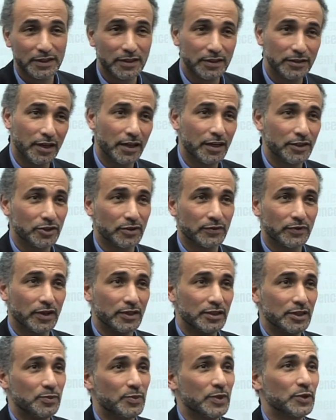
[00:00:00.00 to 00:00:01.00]
knowledge of
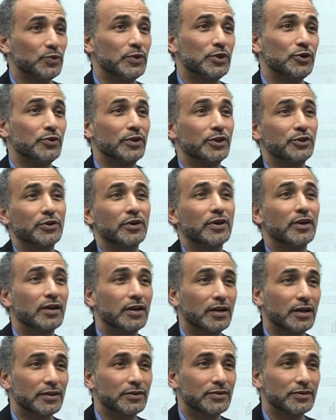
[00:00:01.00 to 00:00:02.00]
God is between you and your
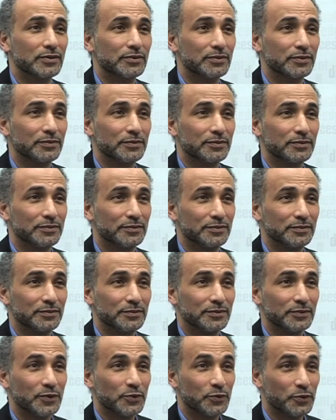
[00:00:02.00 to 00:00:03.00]
heart,
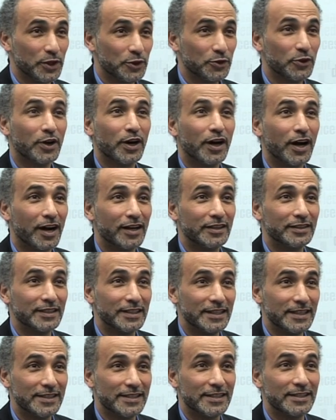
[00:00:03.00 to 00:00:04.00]
when your heart
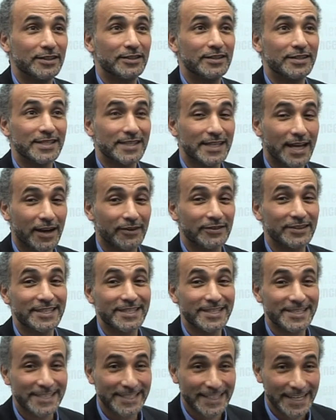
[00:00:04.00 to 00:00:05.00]
is in the sound
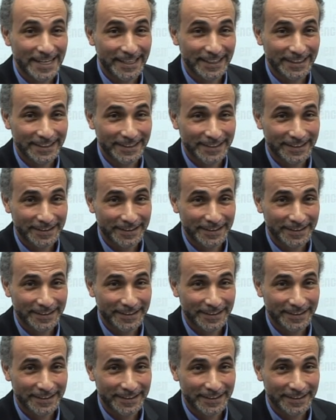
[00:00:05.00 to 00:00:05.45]
state.